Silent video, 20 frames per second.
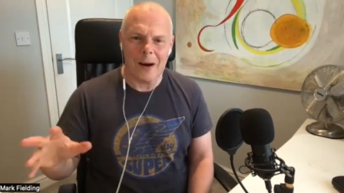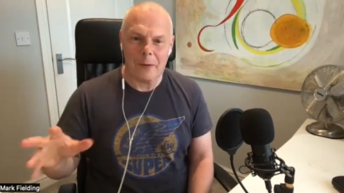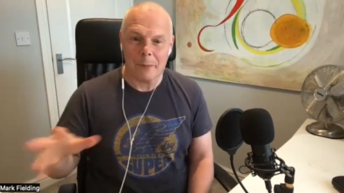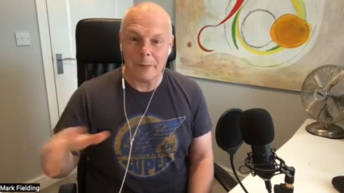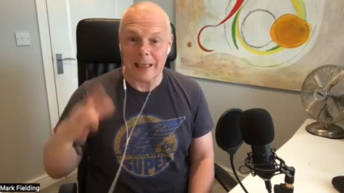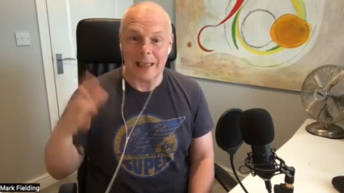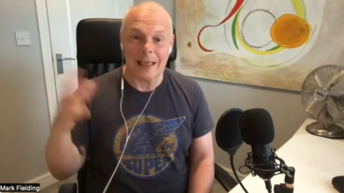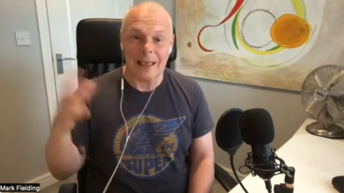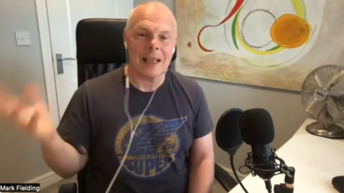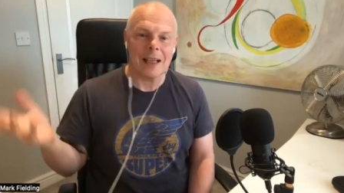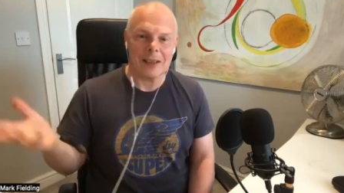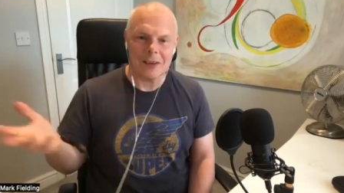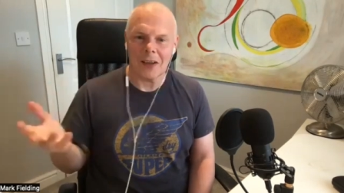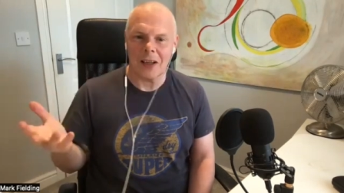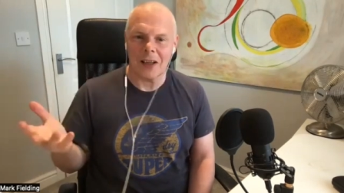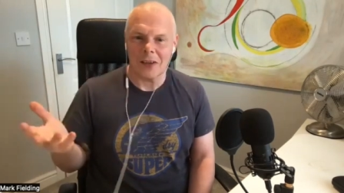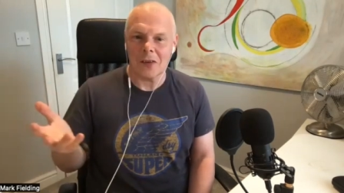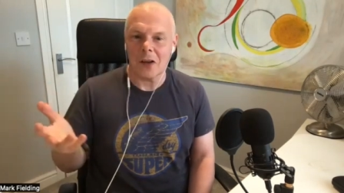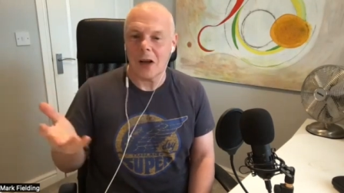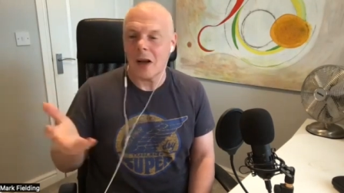I mean, it,
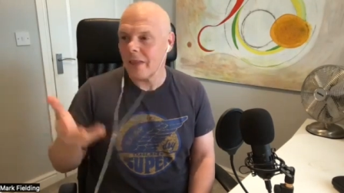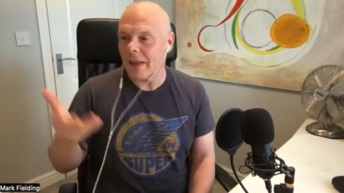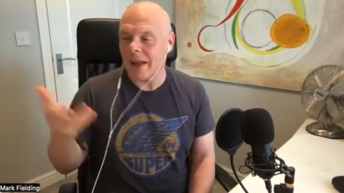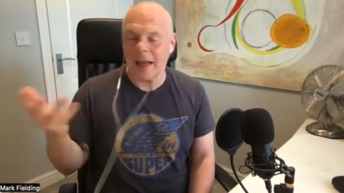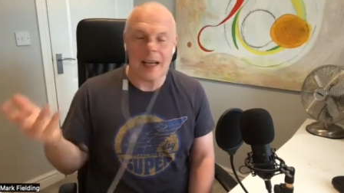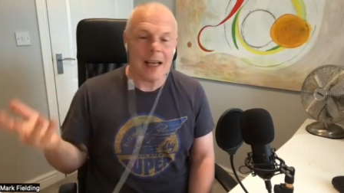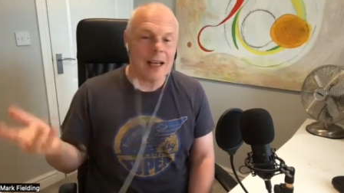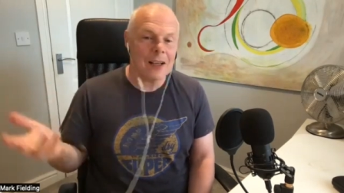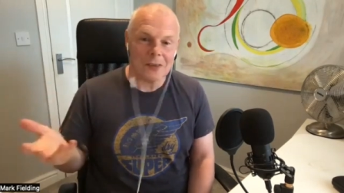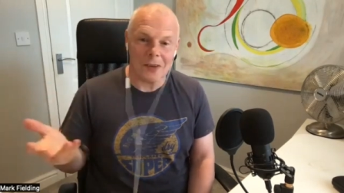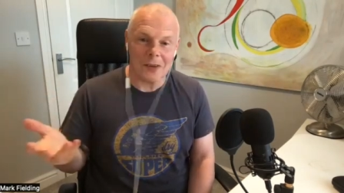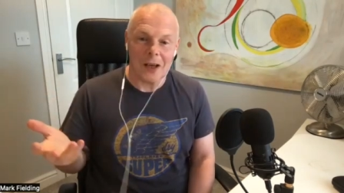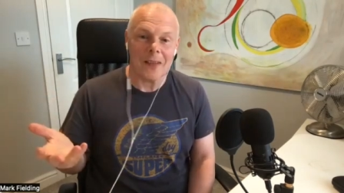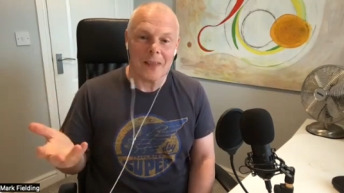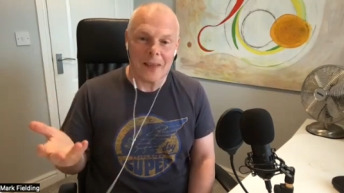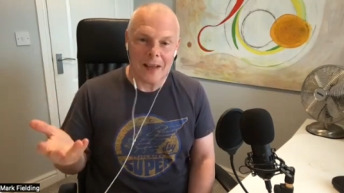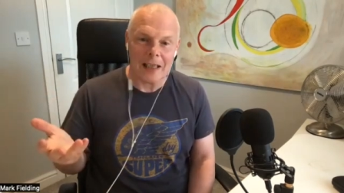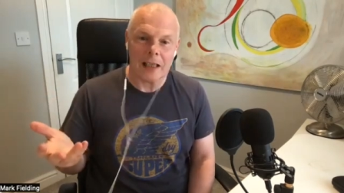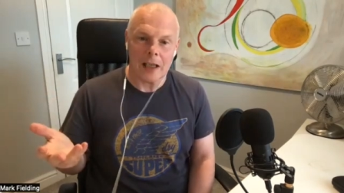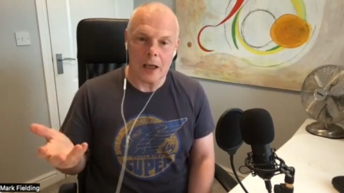it's like right. that. It's like
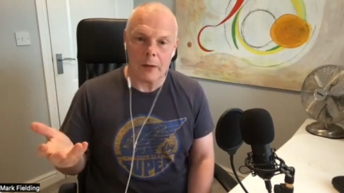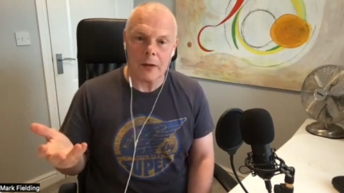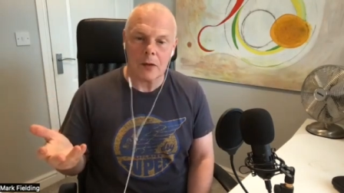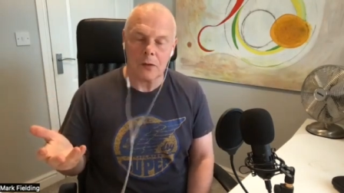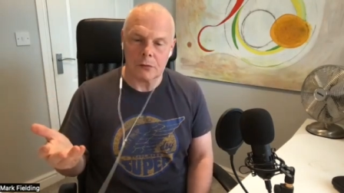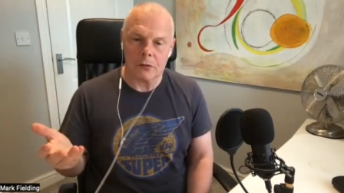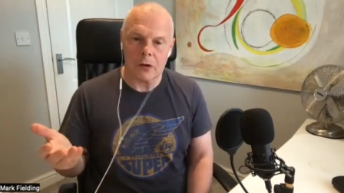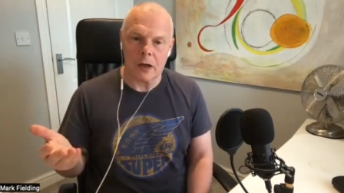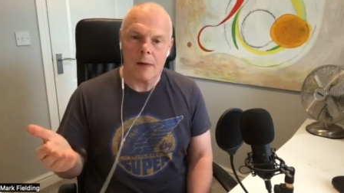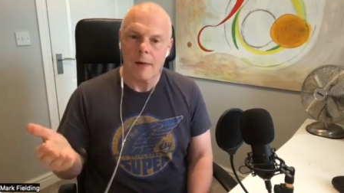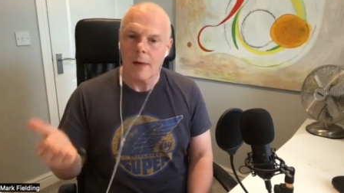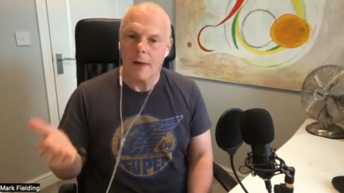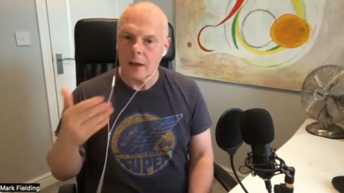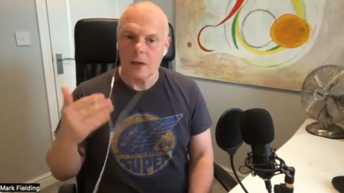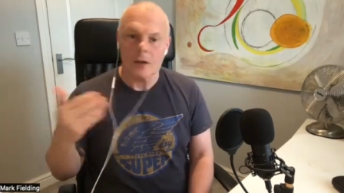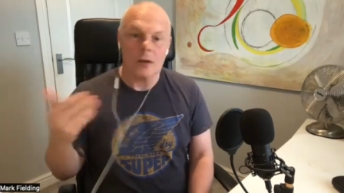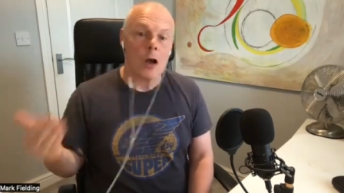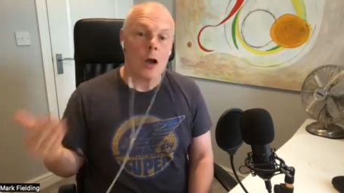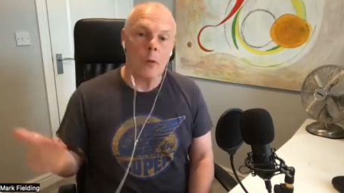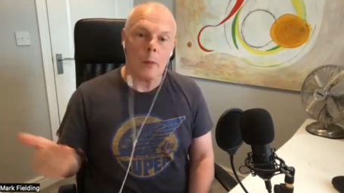that in the US, right?
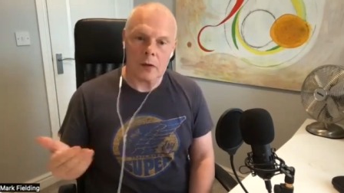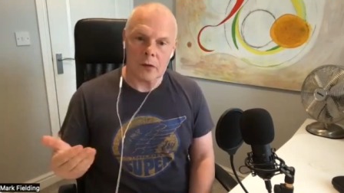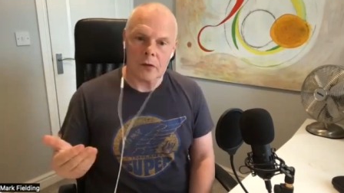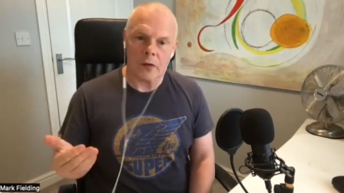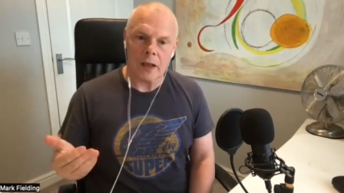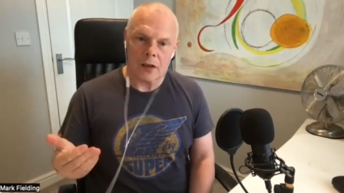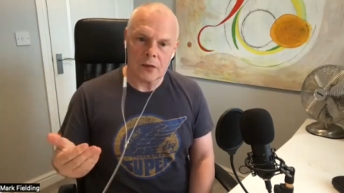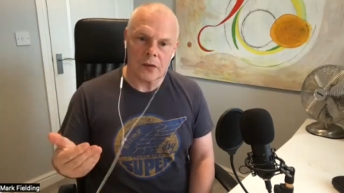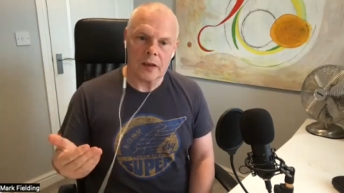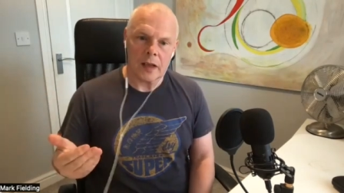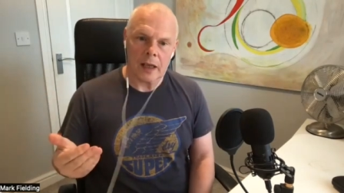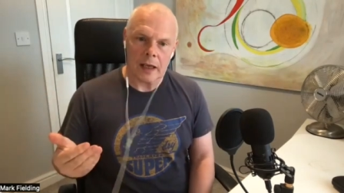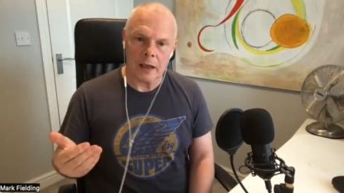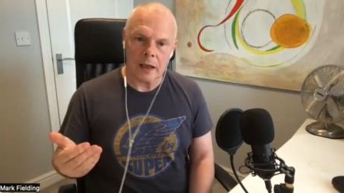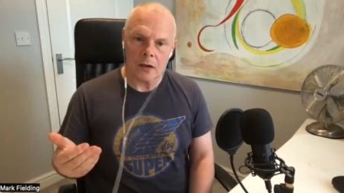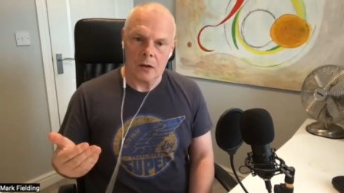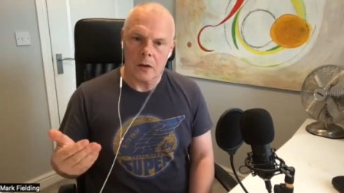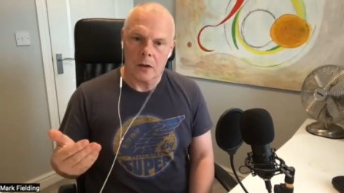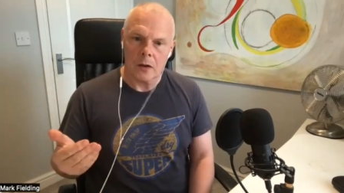No one's listening,